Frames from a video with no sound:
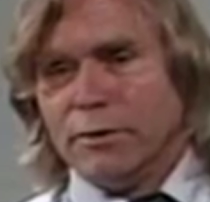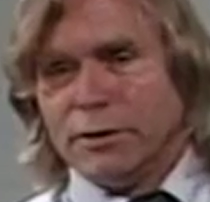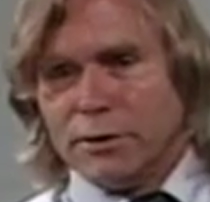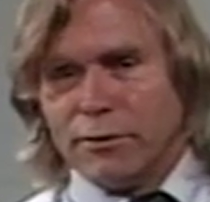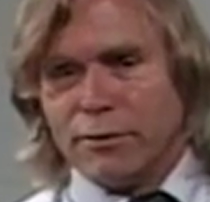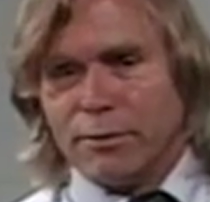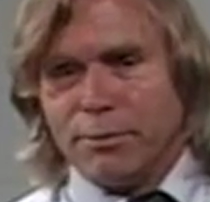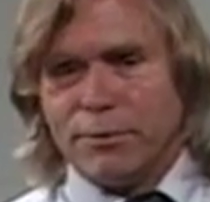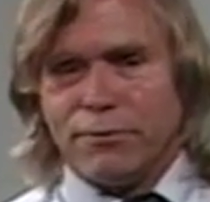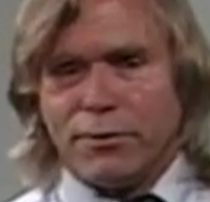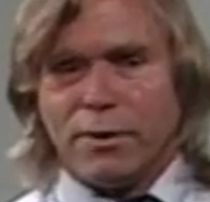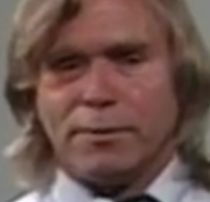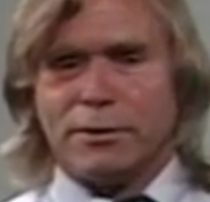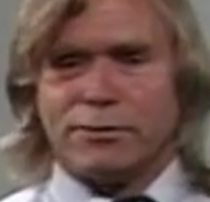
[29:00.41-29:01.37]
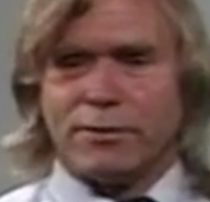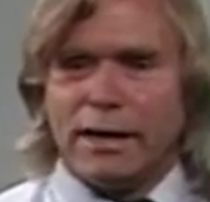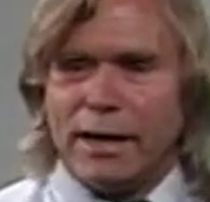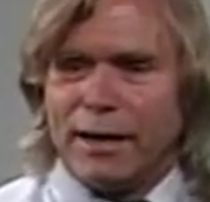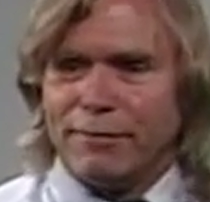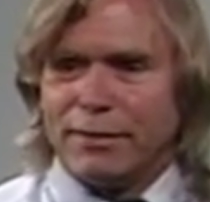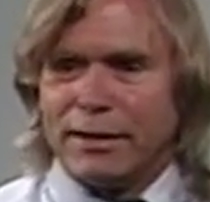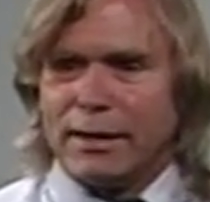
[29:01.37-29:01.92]
we do the performance, we
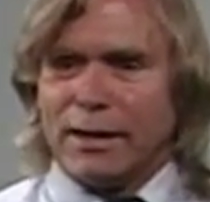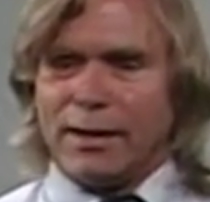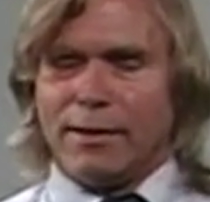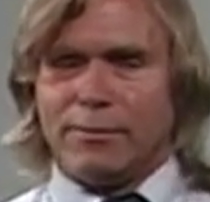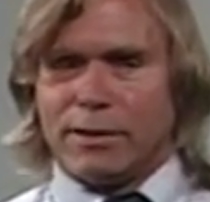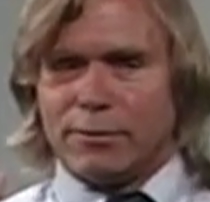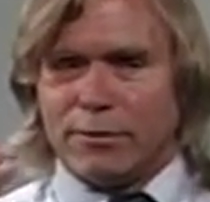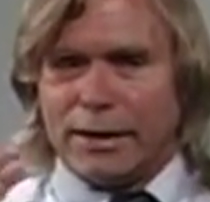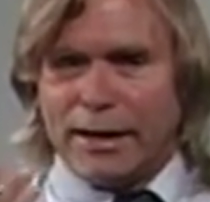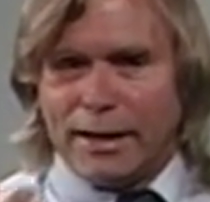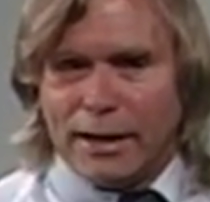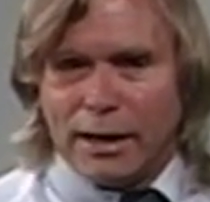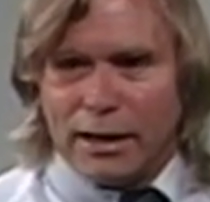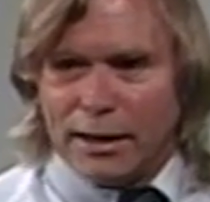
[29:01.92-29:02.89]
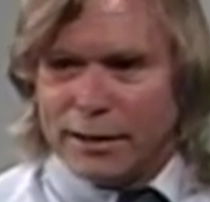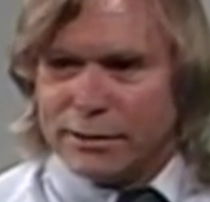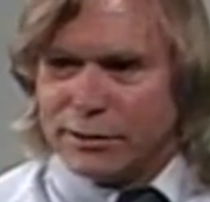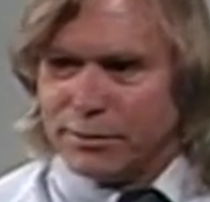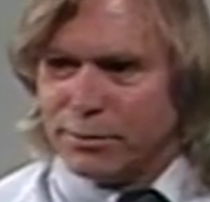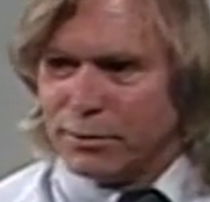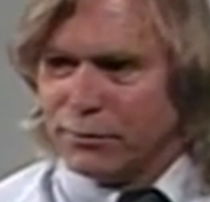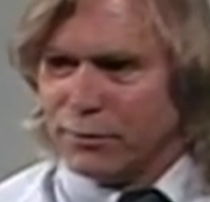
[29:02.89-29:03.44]
have the game, then we analyze
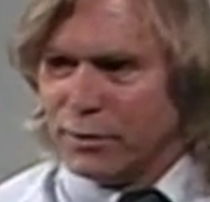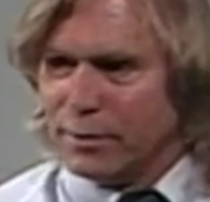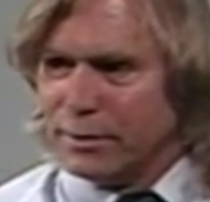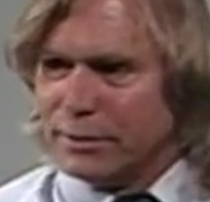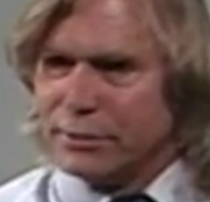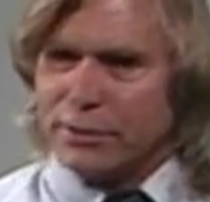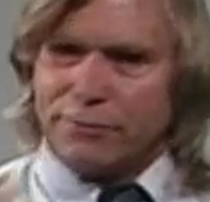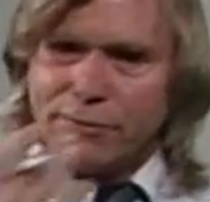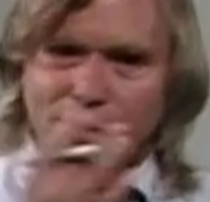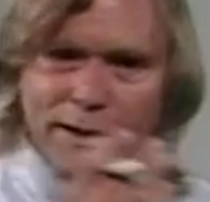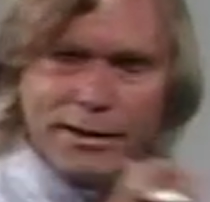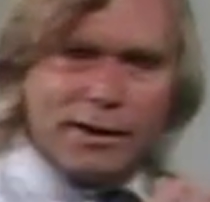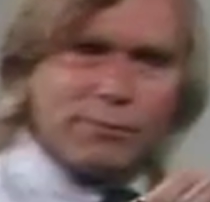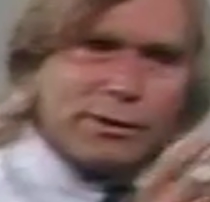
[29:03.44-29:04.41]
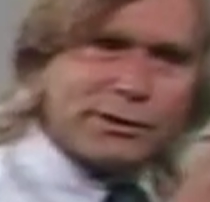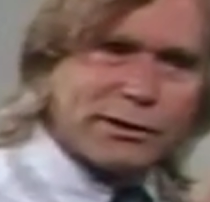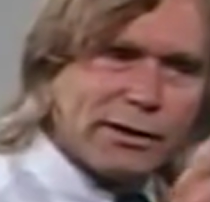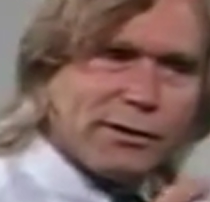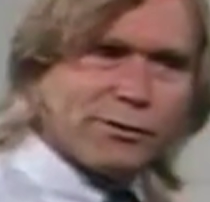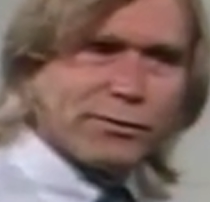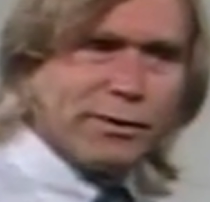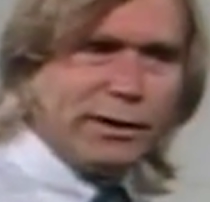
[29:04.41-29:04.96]
the performance and find out what
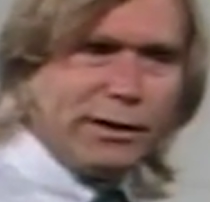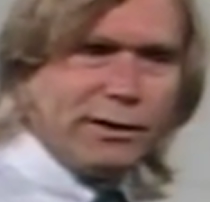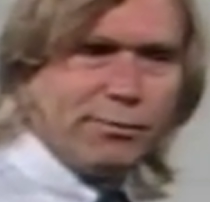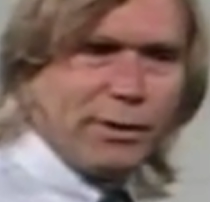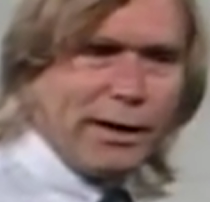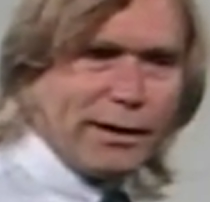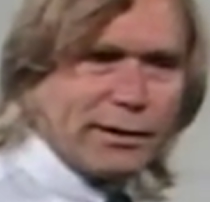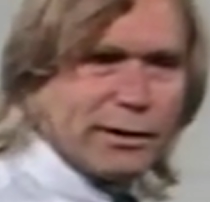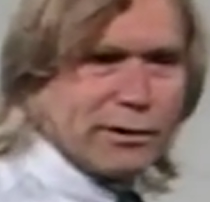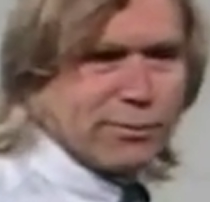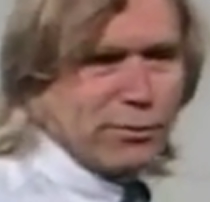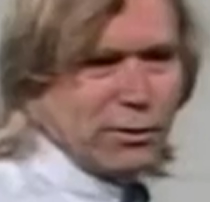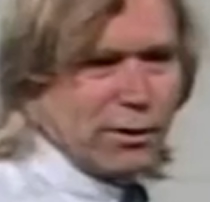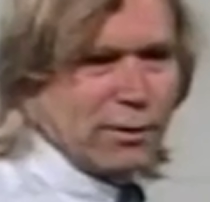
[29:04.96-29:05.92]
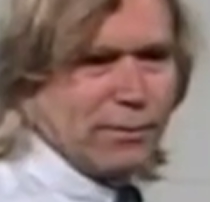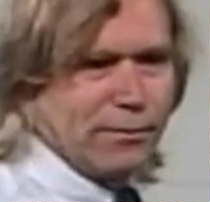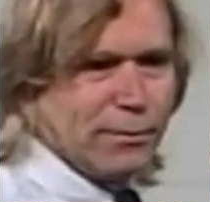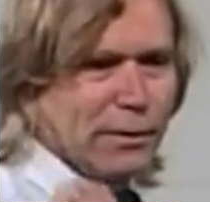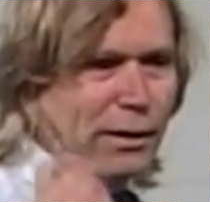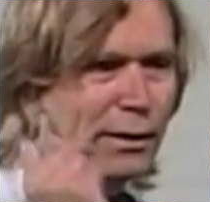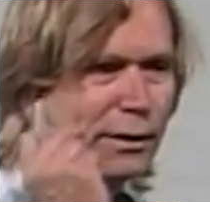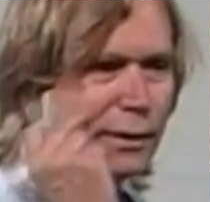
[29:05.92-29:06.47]
skills we need to practice more.
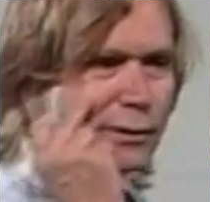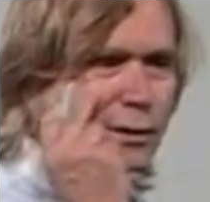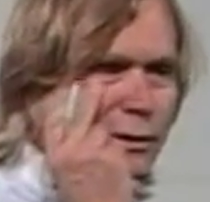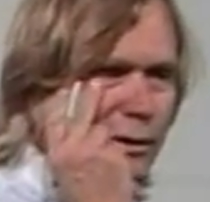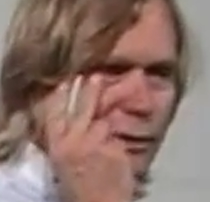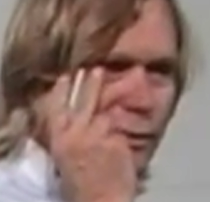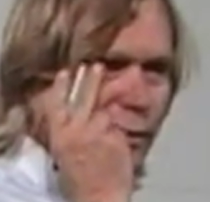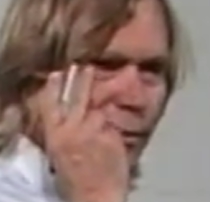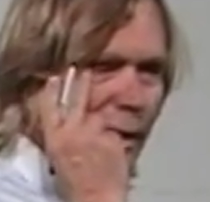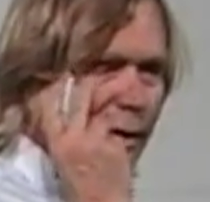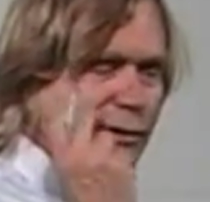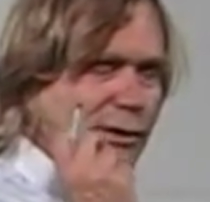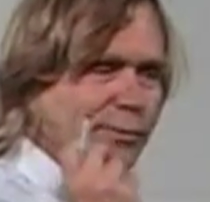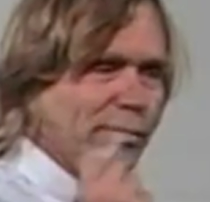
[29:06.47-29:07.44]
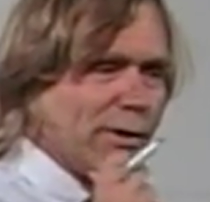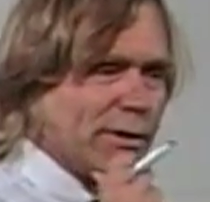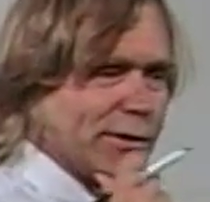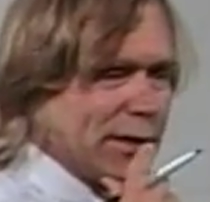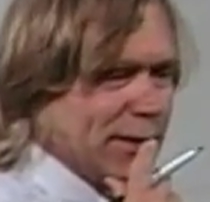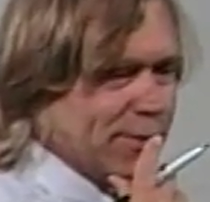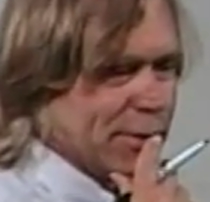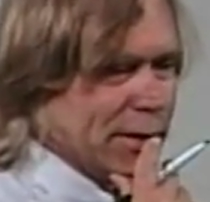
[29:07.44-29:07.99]
Just as the basketball
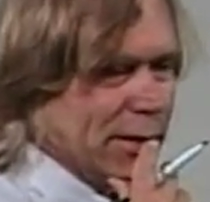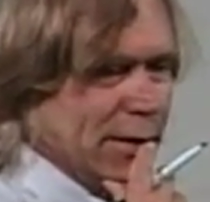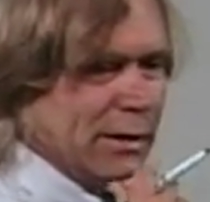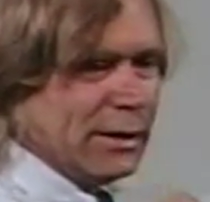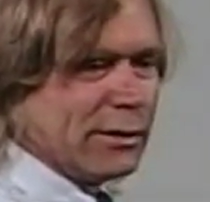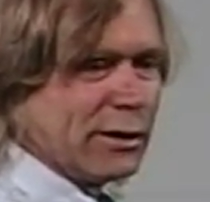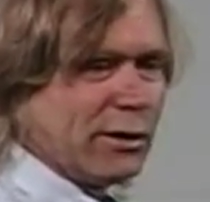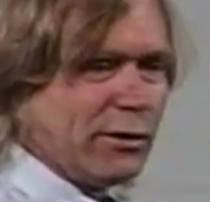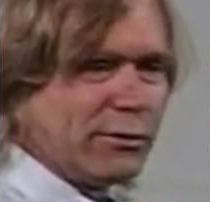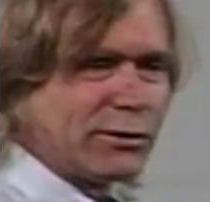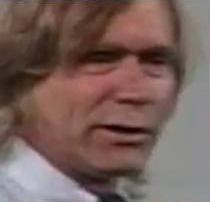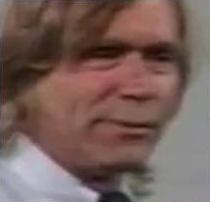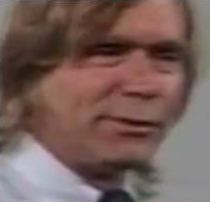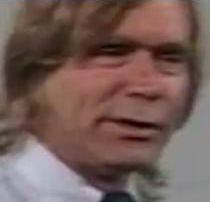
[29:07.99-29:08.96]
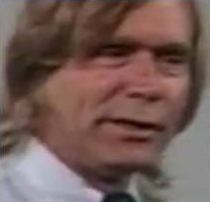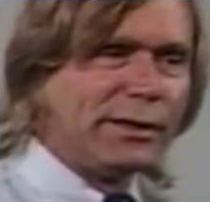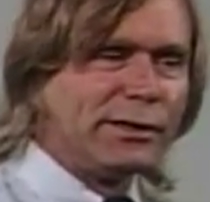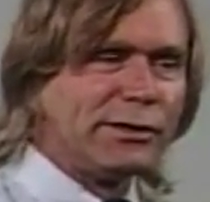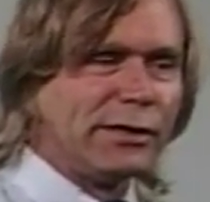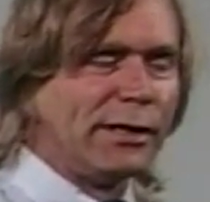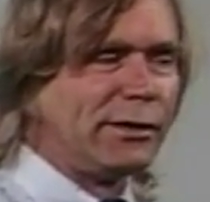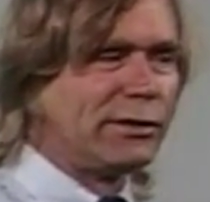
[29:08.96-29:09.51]
teams. The coach comes in
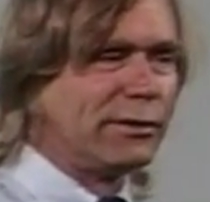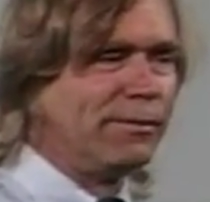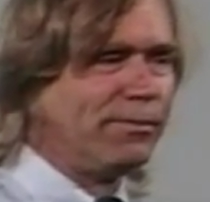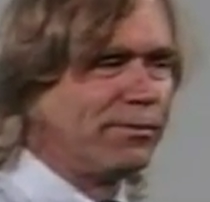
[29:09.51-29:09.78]
and says,